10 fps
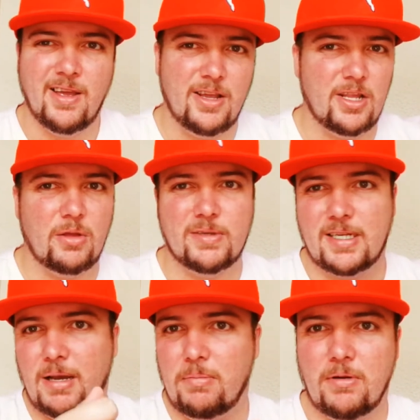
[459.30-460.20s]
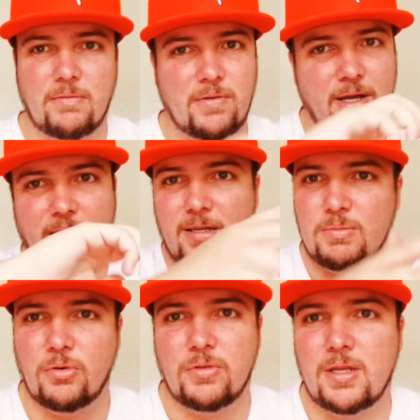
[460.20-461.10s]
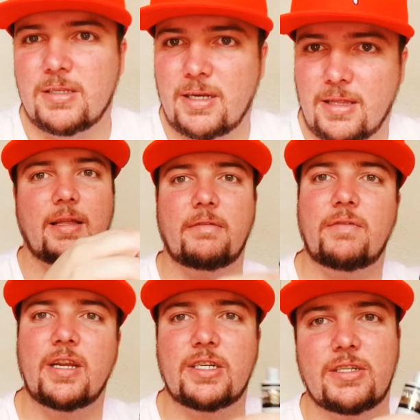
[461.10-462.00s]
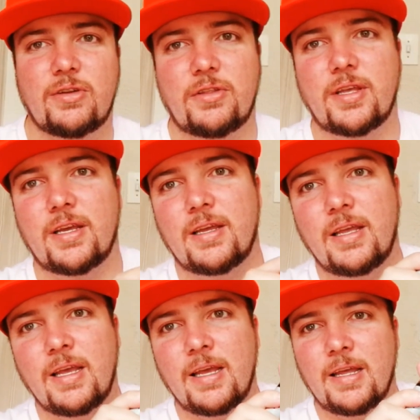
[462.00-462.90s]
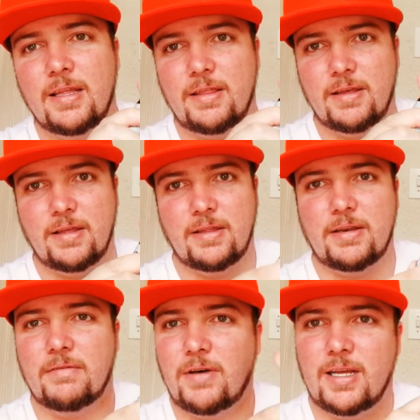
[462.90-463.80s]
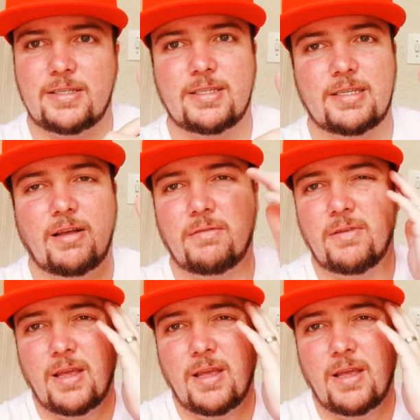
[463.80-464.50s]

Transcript: There was a couple of small things like that. The finishes on the device itself.